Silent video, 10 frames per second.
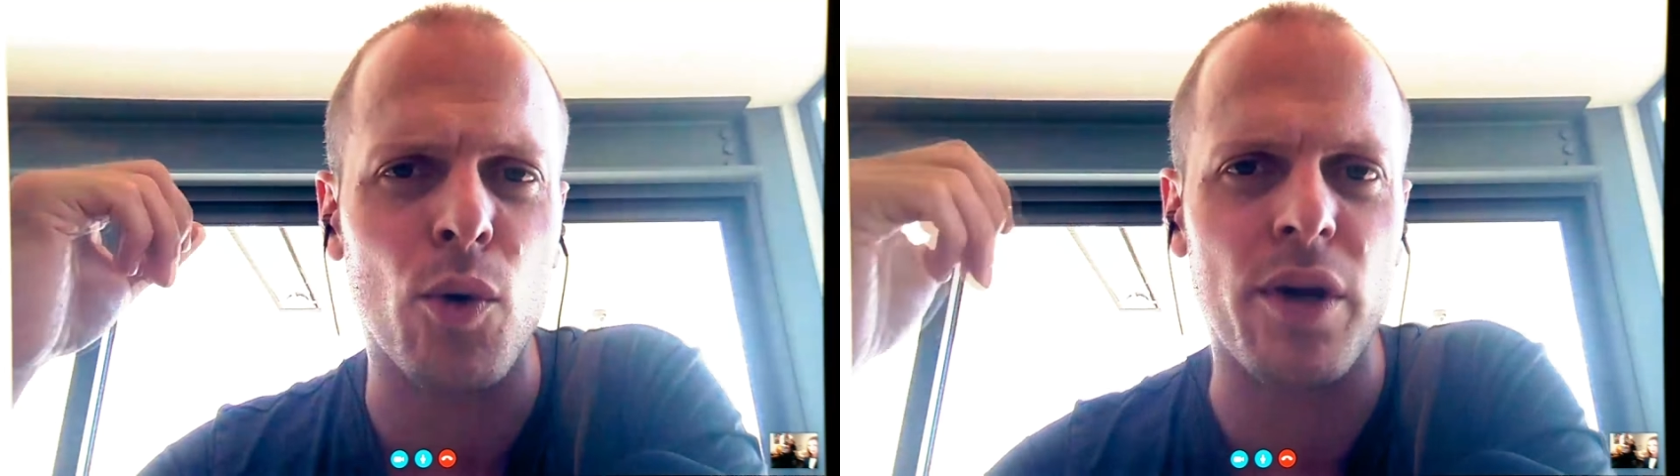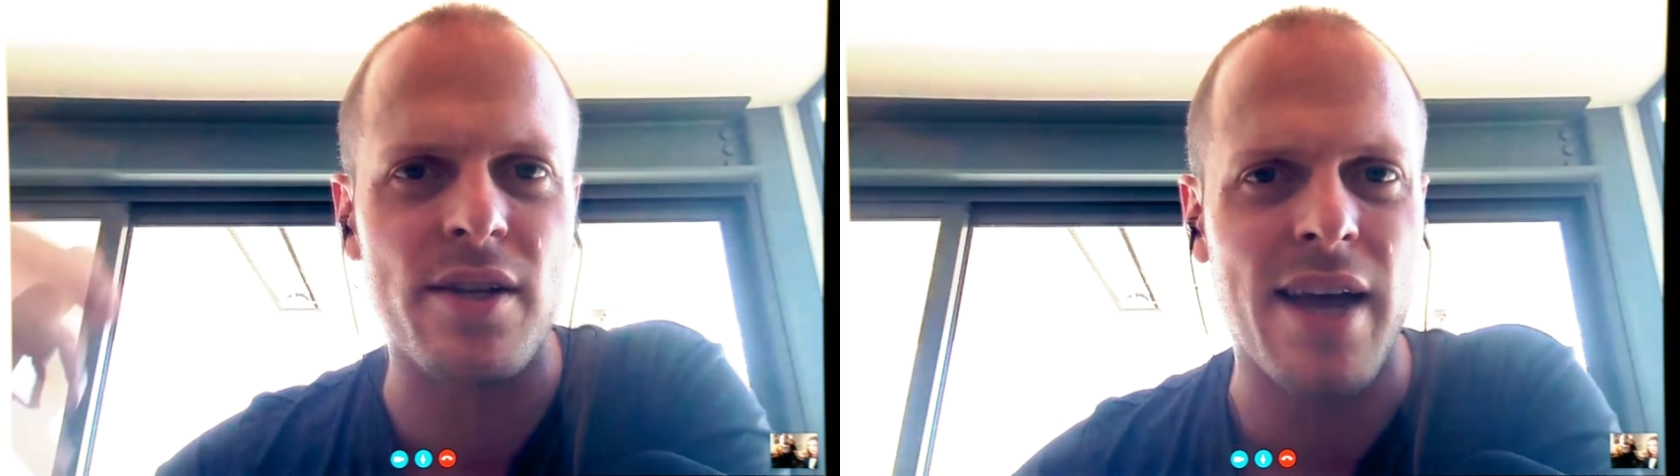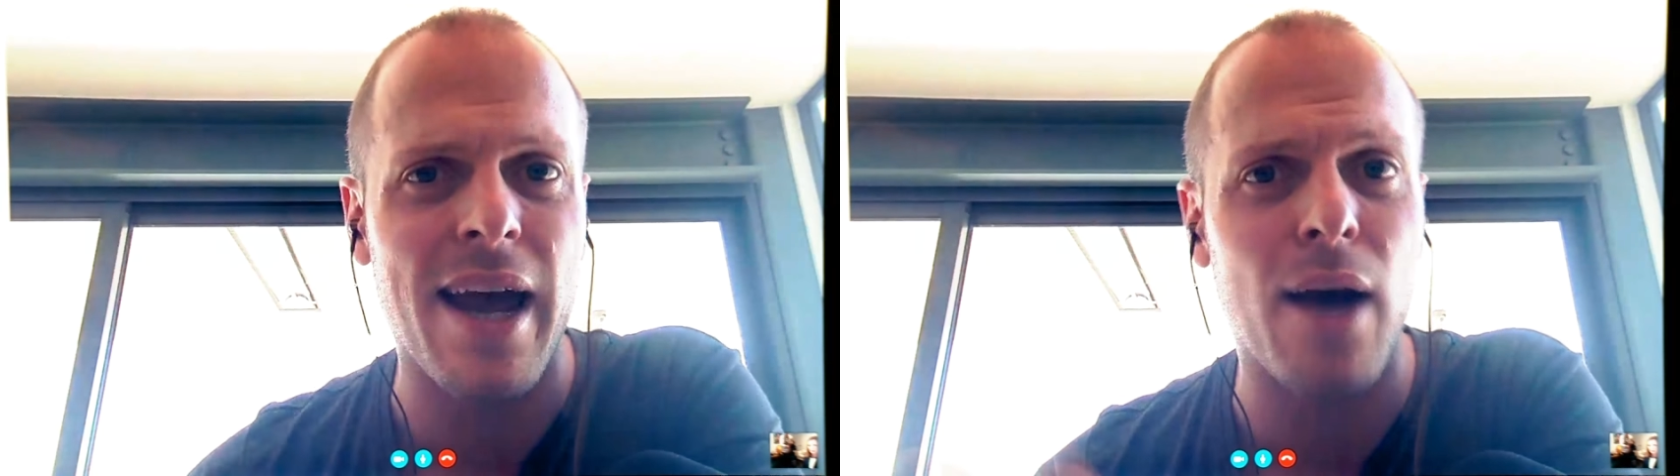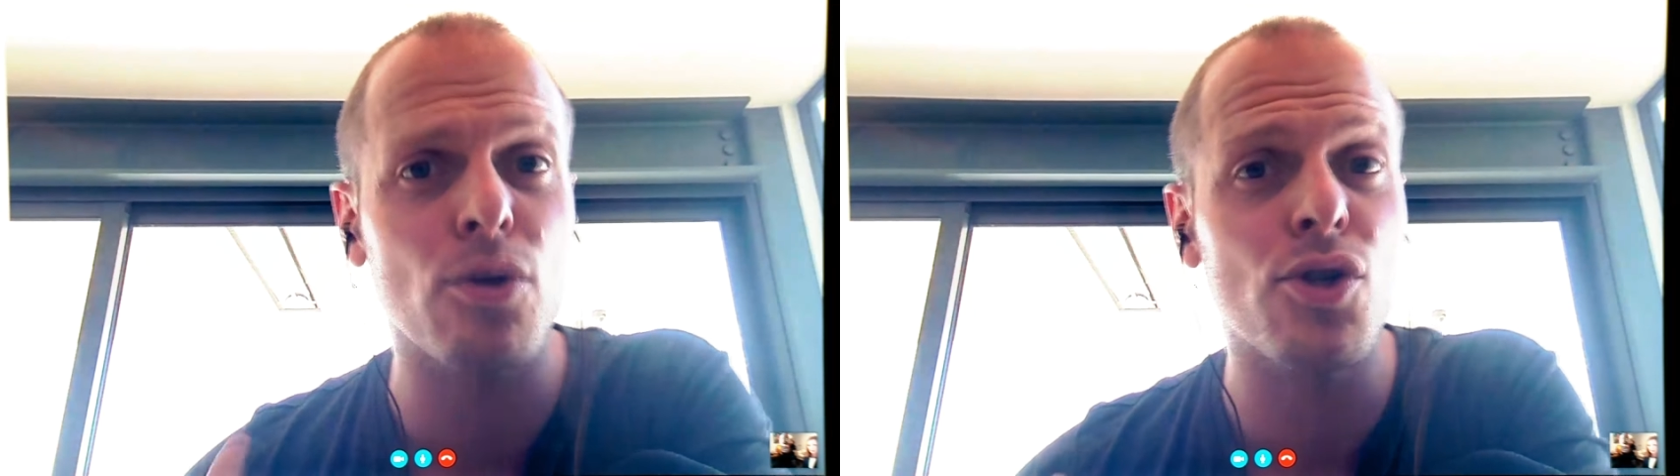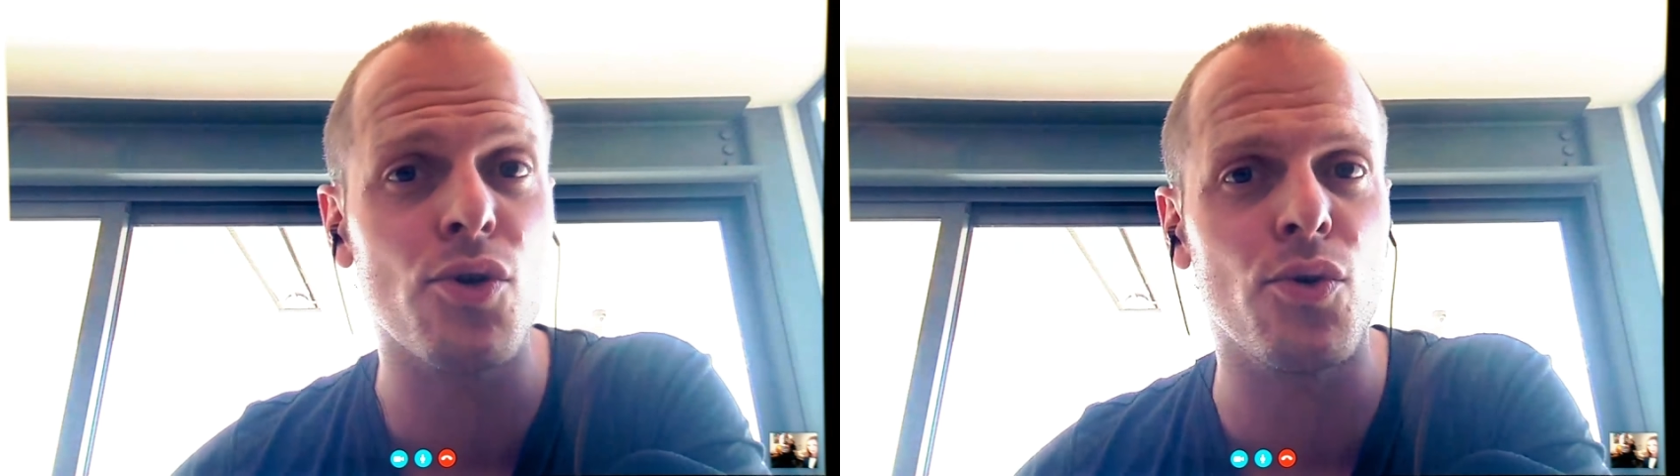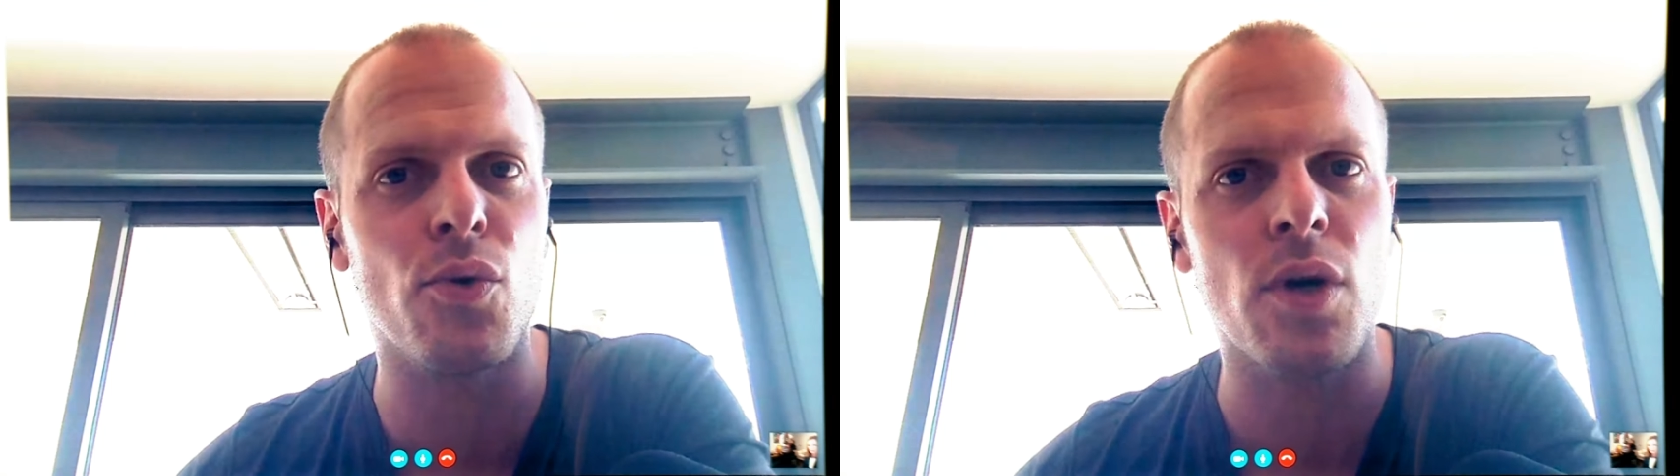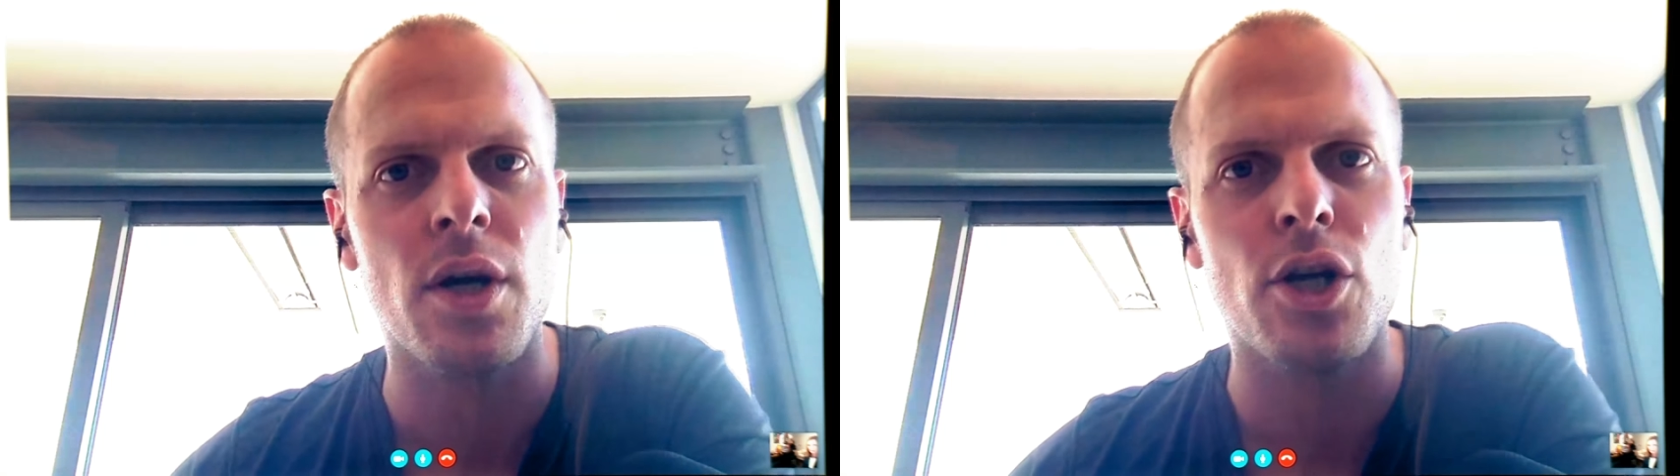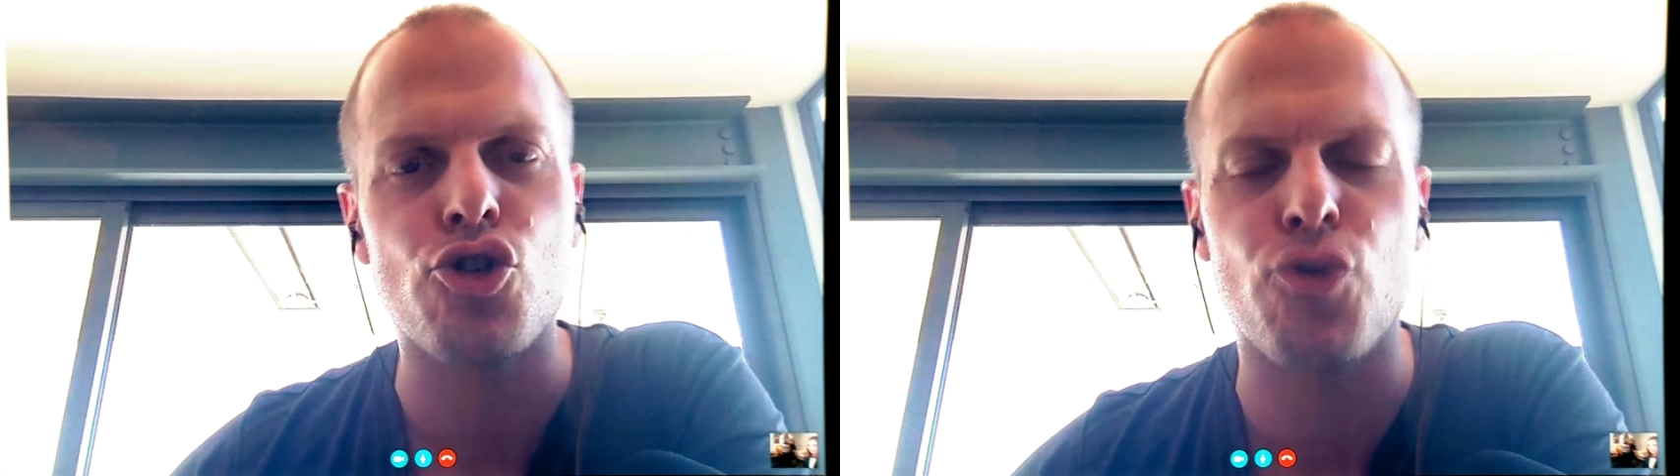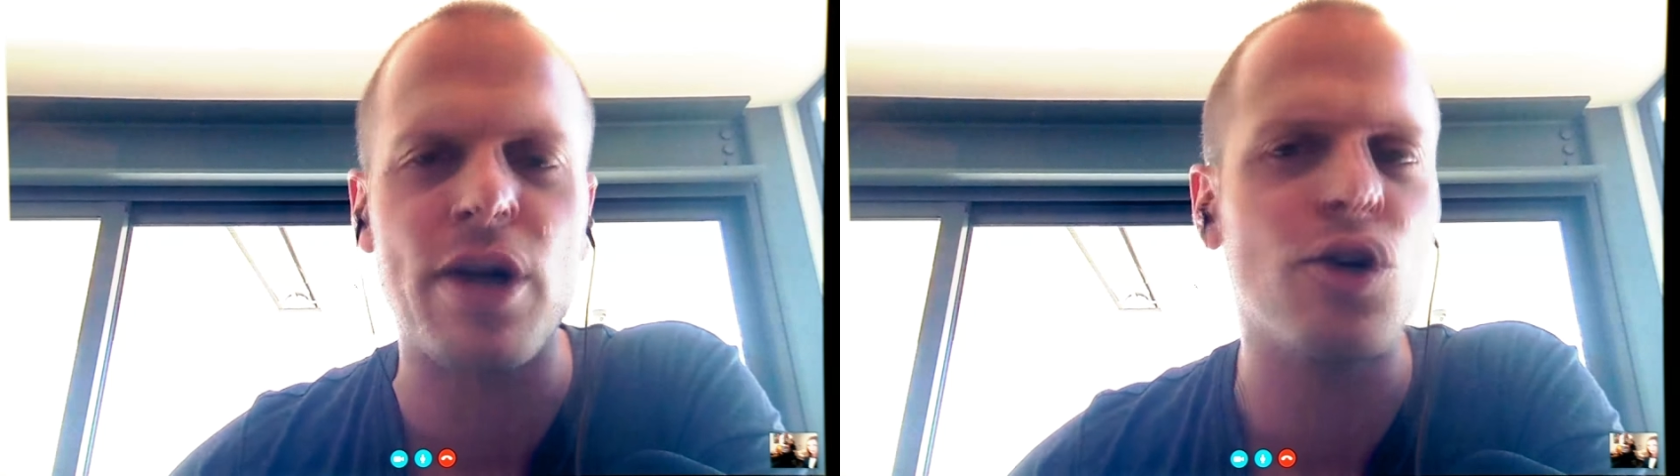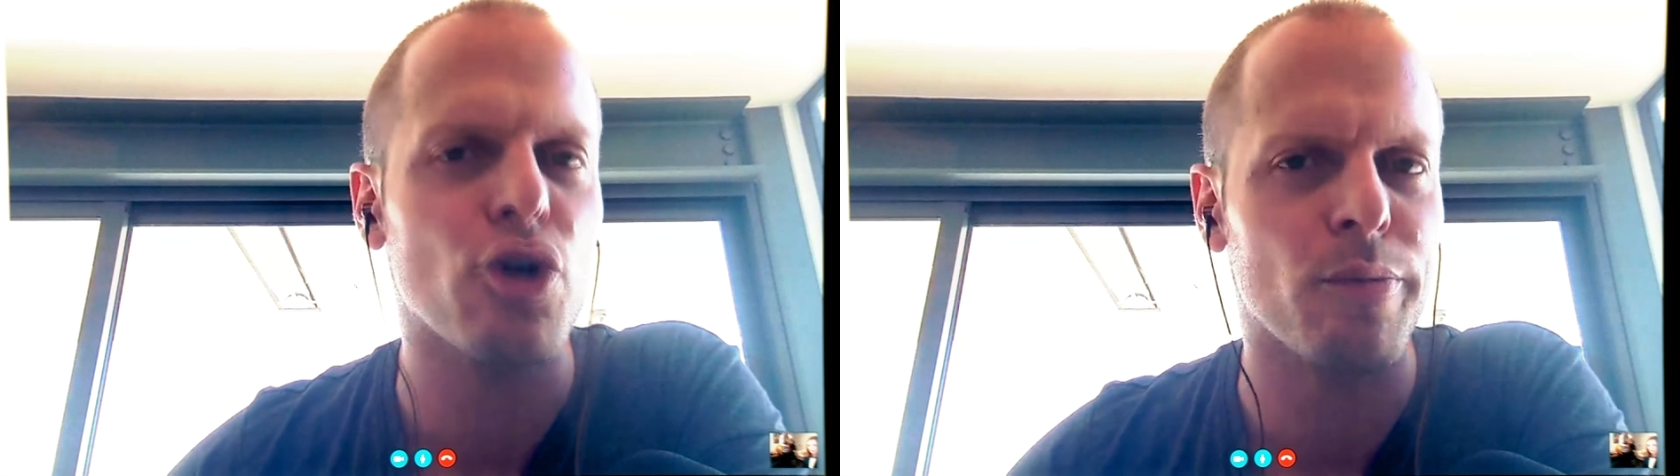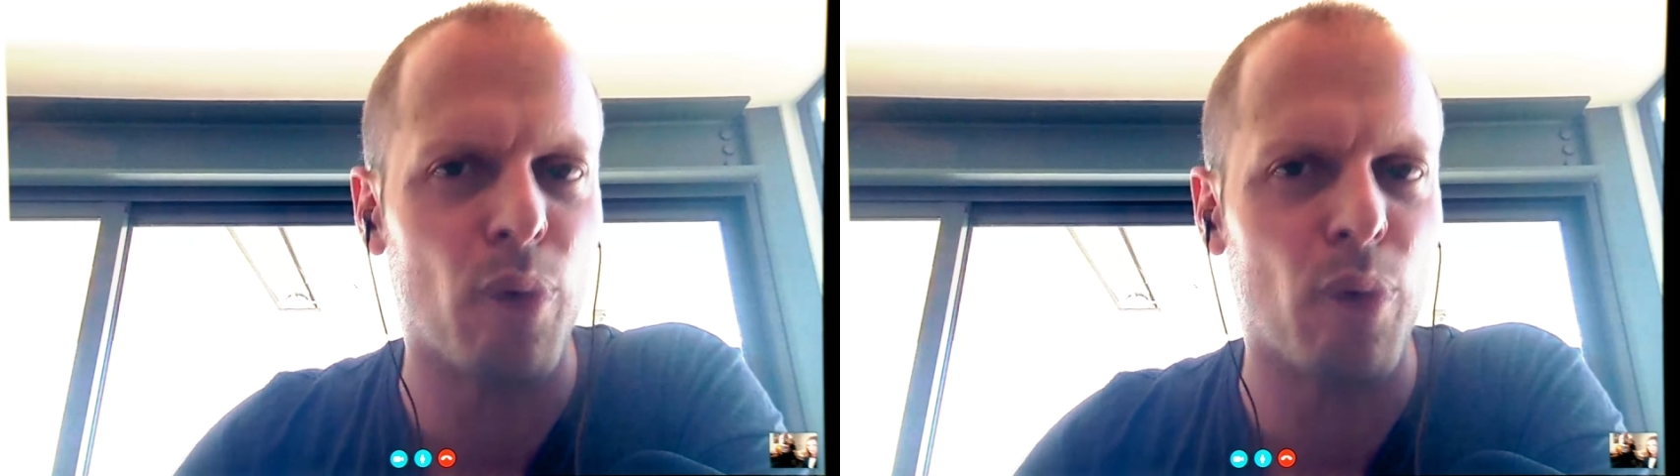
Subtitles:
week is how to train your